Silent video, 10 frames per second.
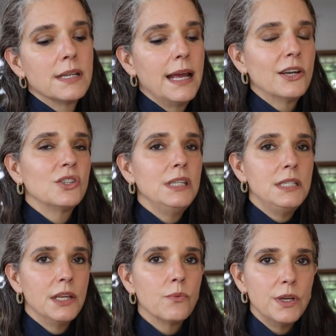And I actually
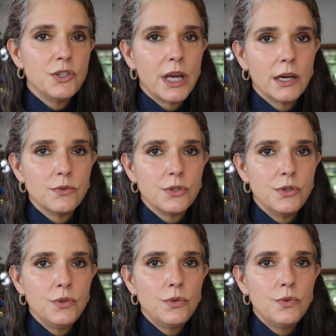did reach out
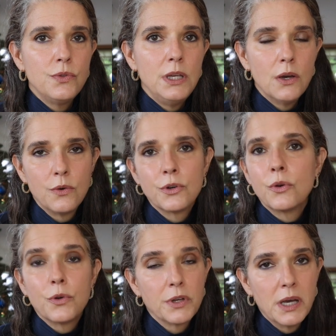to the owner
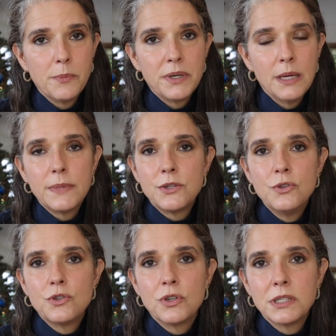or the company, I'm not
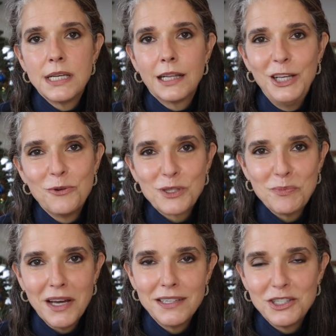too sure exactly who
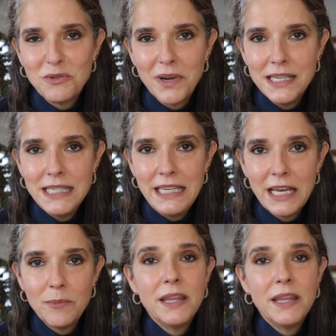responded to my DM,